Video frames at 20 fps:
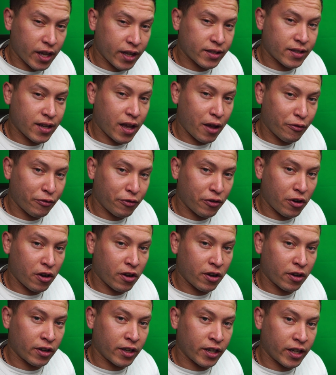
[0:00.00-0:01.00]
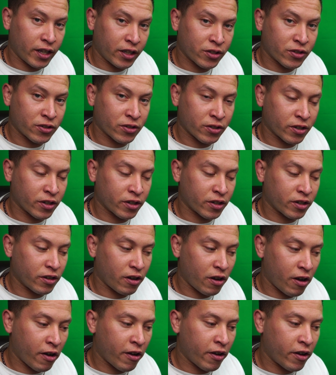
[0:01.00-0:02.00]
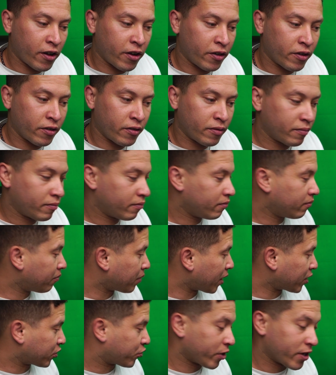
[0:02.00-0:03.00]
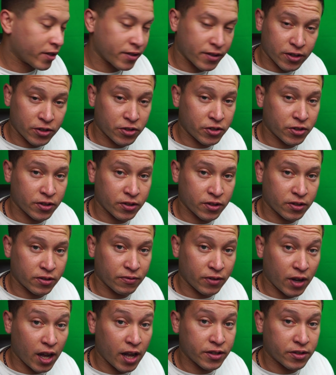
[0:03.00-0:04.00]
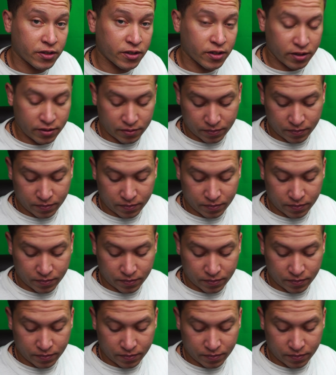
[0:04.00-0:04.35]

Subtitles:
anti-fog insert on my Transitions visor.